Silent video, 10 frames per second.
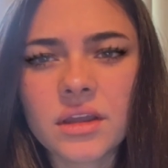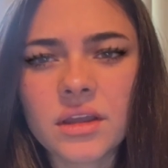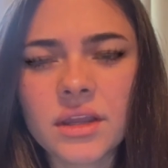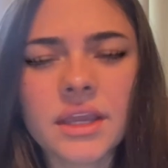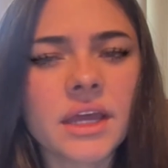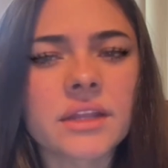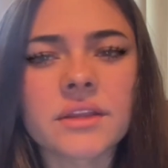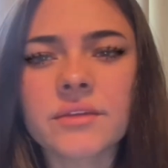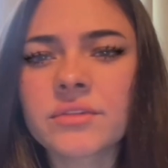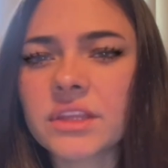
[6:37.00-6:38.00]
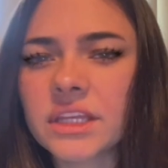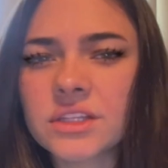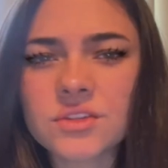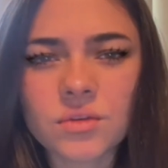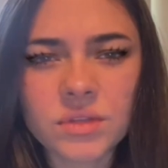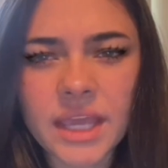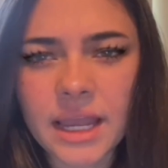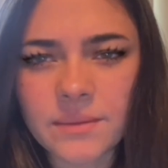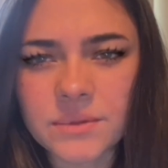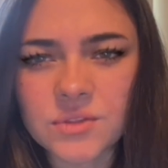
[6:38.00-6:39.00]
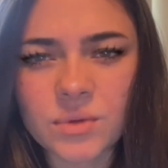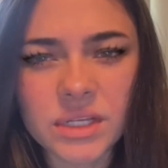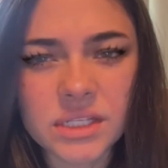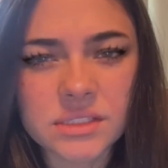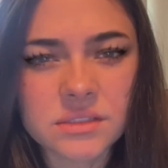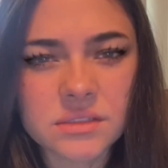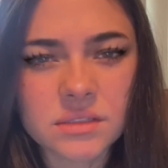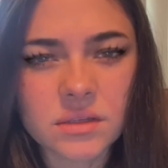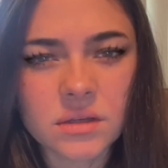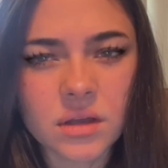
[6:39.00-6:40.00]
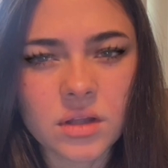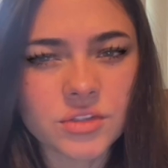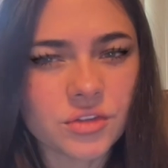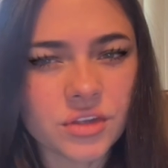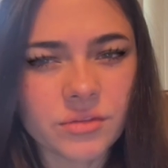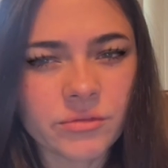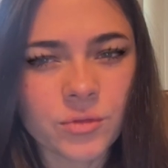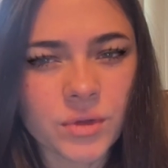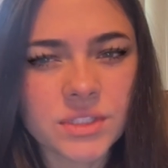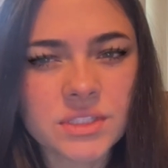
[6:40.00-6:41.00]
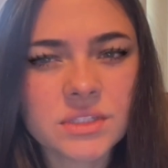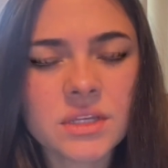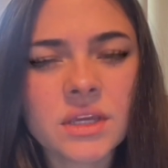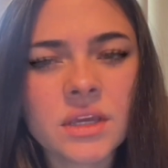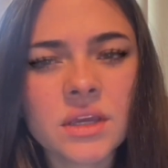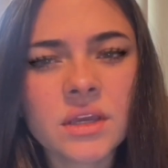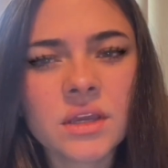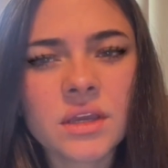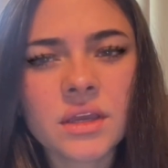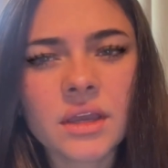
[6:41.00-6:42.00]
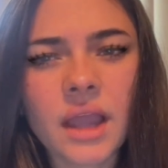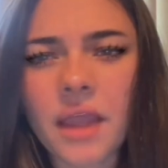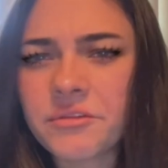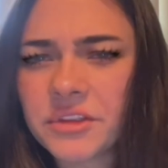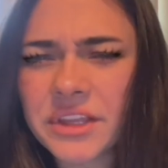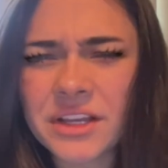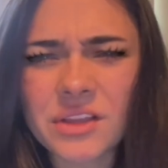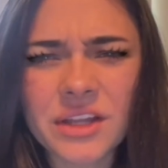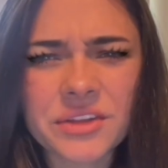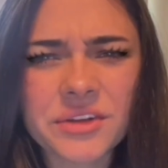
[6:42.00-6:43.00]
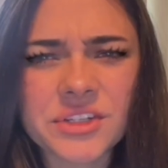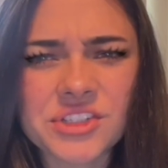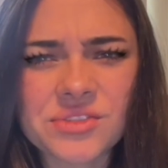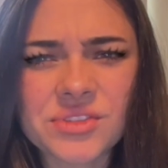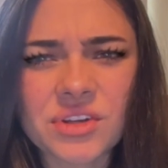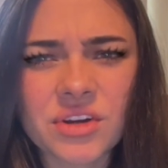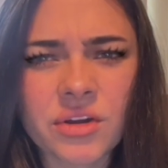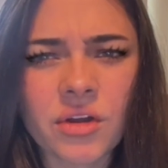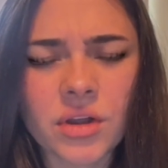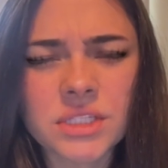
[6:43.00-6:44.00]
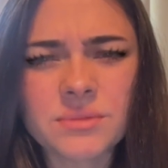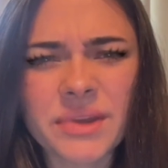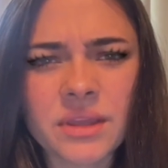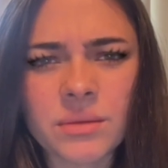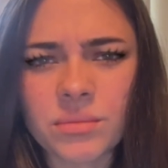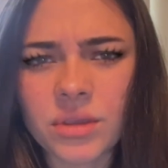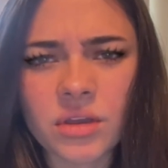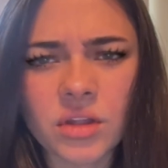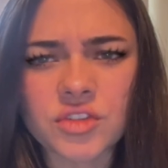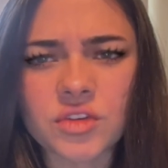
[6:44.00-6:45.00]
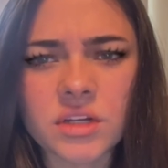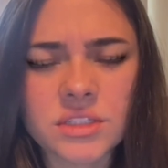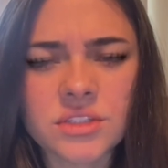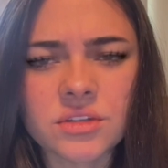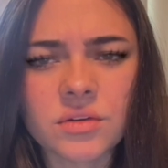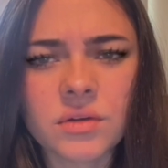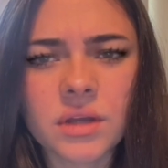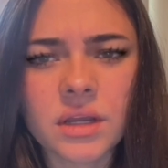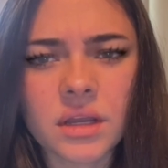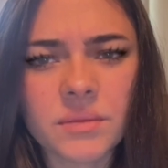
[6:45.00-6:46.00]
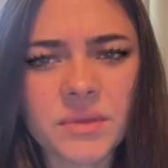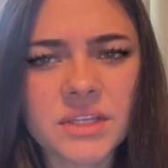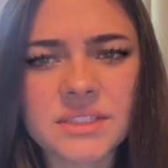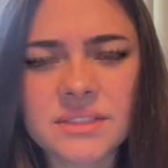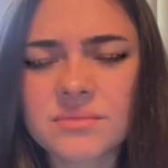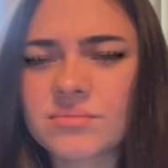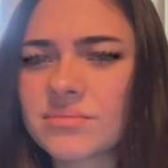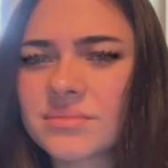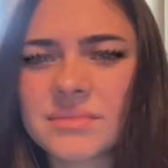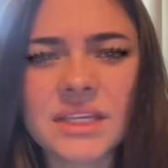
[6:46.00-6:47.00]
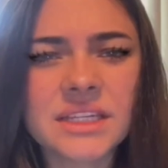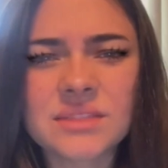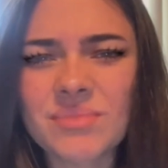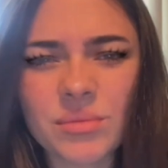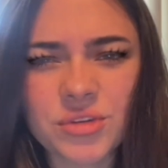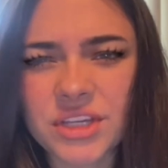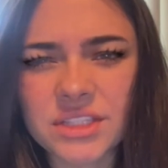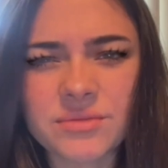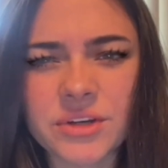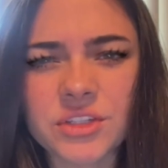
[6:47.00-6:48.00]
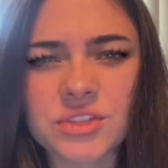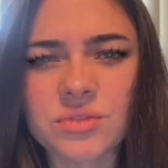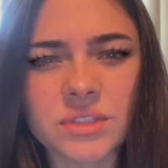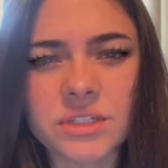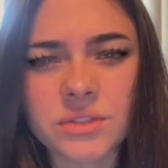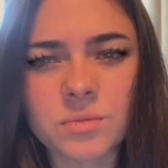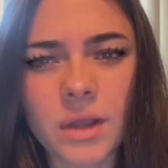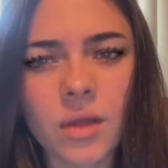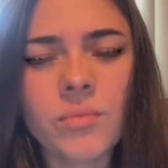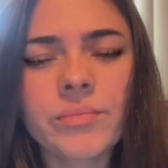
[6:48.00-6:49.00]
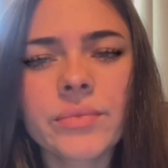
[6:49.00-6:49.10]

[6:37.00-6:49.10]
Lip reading: Again, I feel like this only happens when he's under the influence. I feel like a lot of their issues are caused by him being on drugs too, because his memory gets very distorted as well.